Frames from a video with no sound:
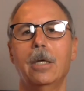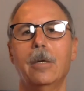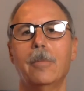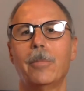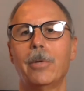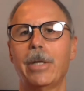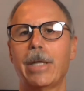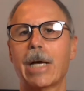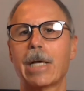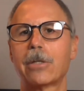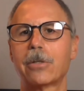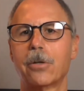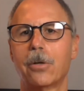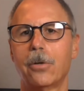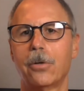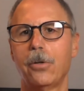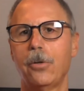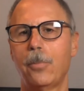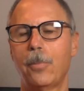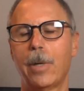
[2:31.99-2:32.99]
But that's all
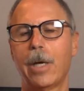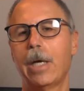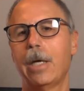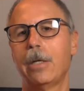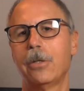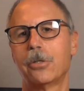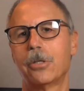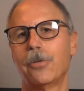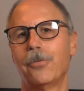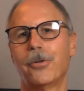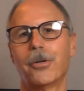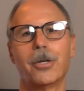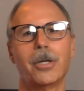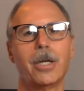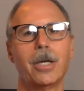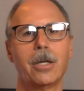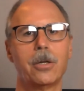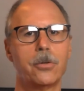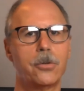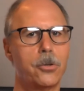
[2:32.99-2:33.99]
you pay. So if you're going to
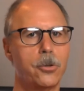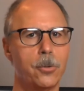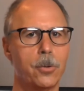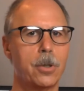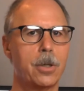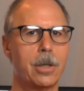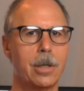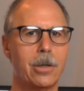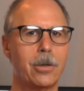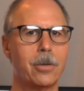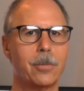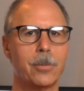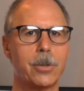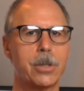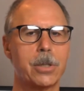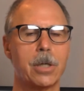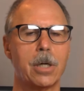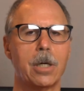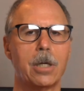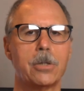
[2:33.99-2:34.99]
get a $200
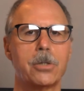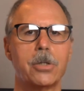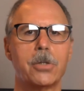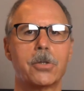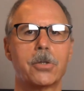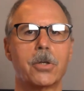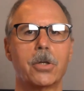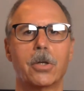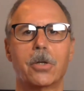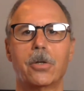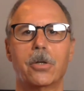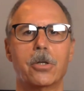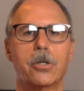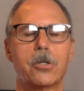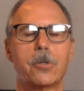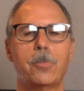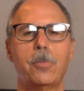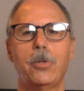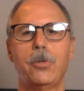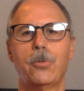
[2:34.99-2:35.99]
massage, it's going to cost
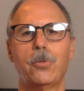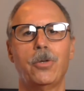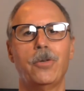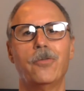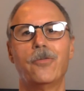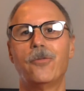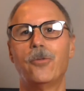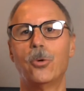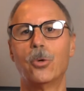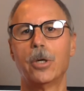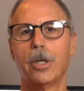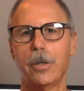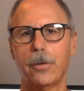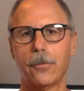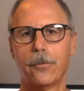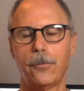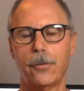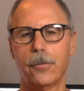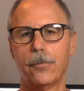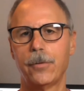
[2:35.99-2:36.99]
you between $40 and
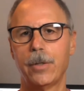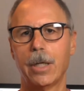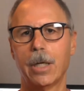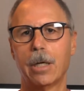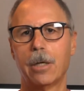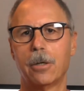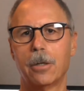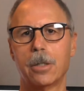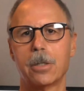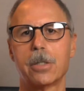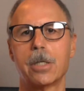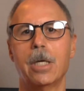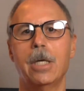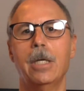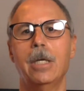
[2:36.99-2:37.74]
$50.